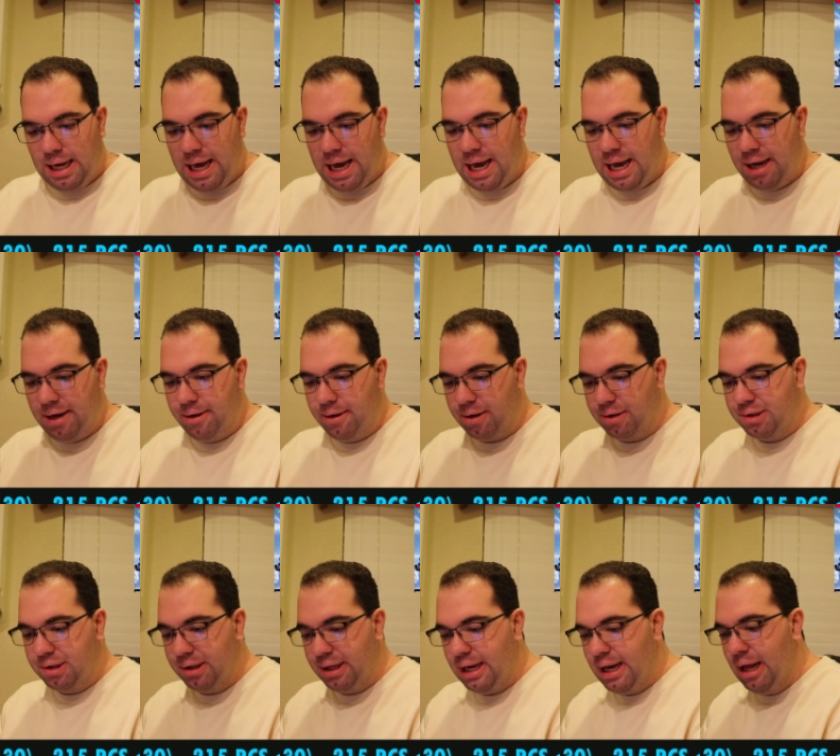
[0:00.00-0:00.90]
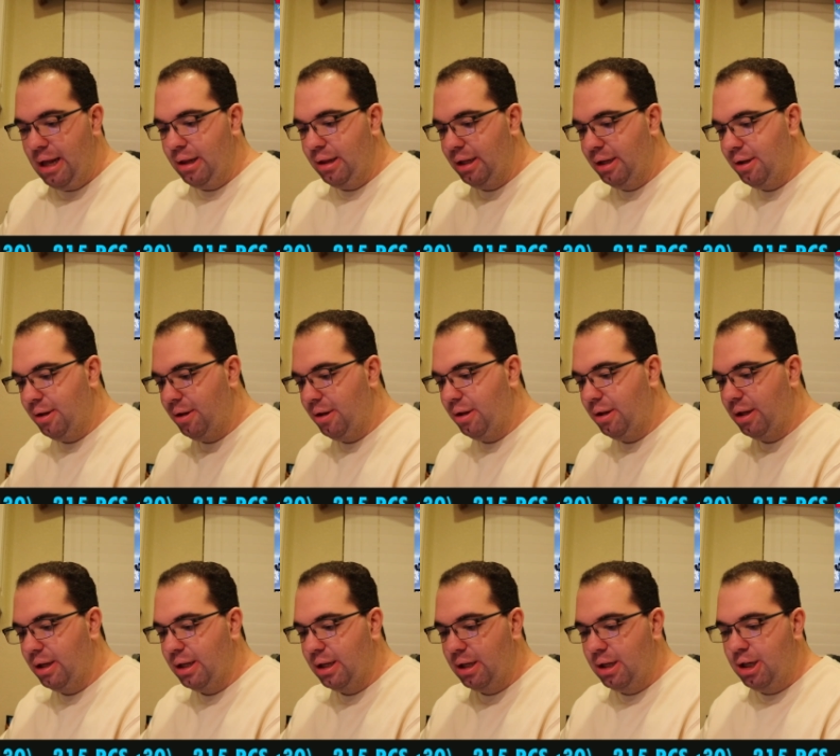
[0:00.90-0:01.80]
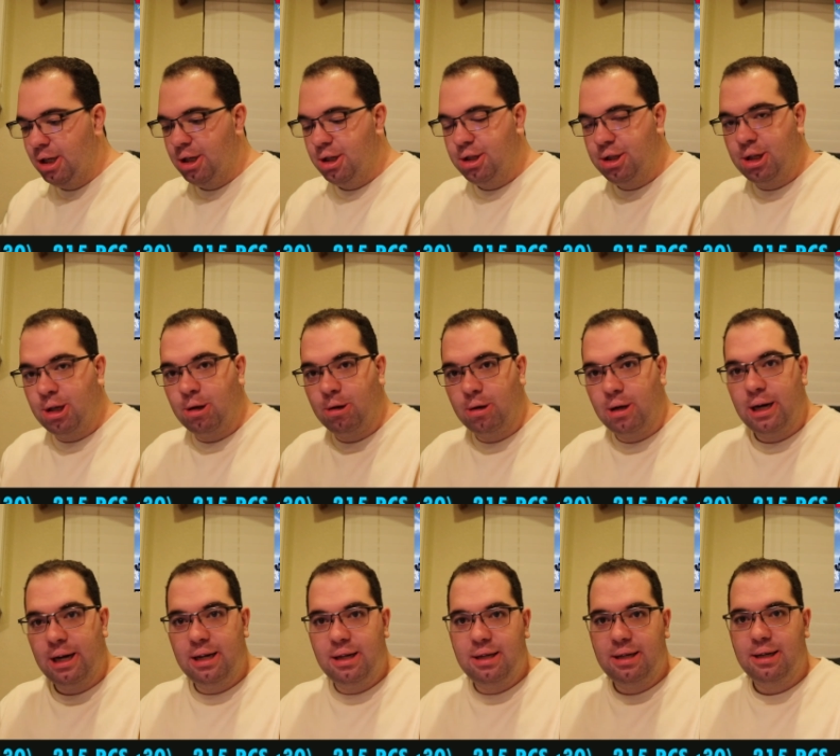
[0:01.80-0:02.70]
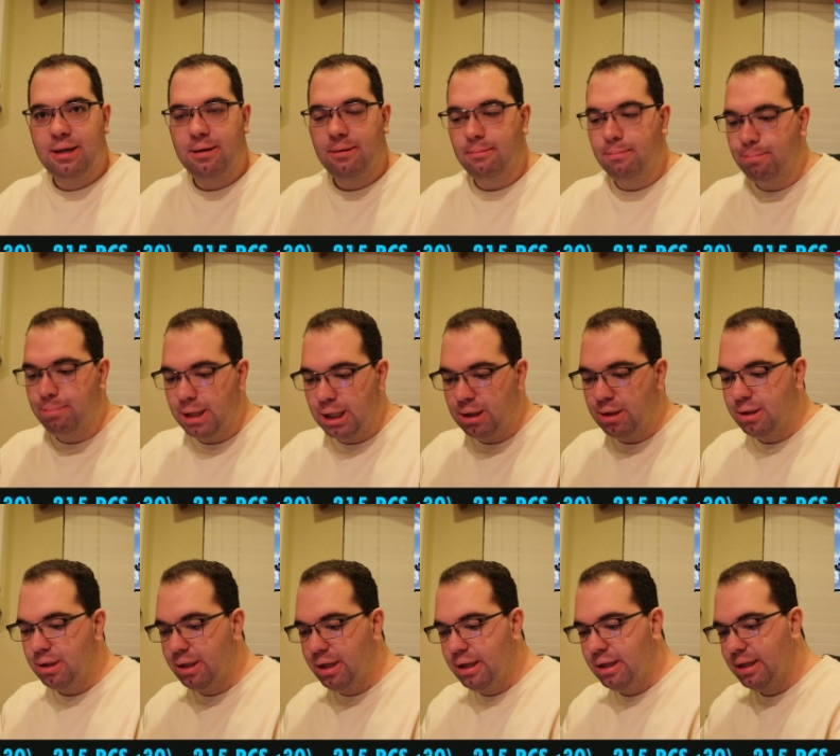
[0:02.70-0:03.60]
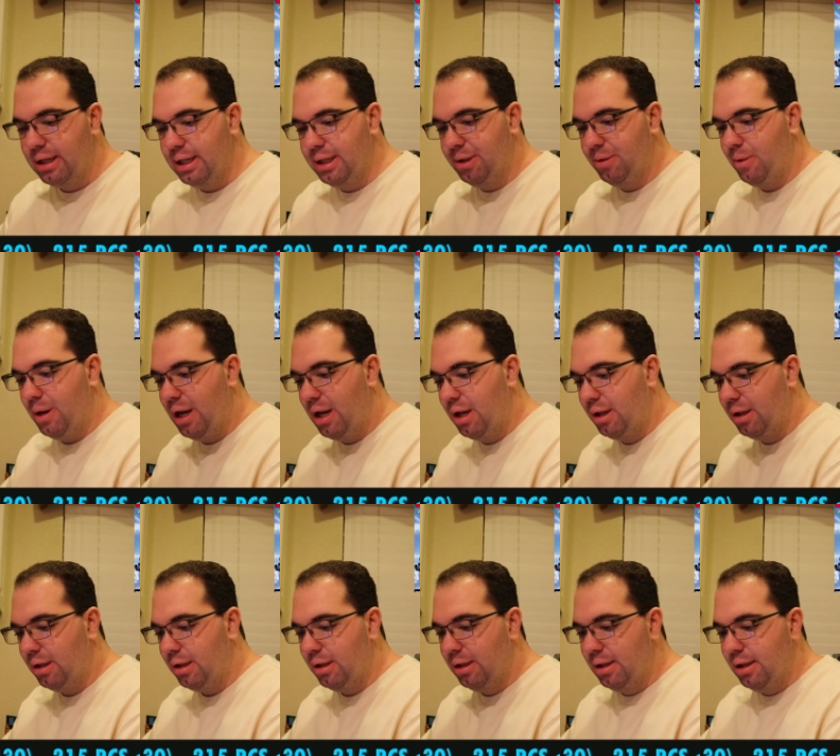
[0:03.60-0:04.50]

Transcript: And you also get a little turret build as well.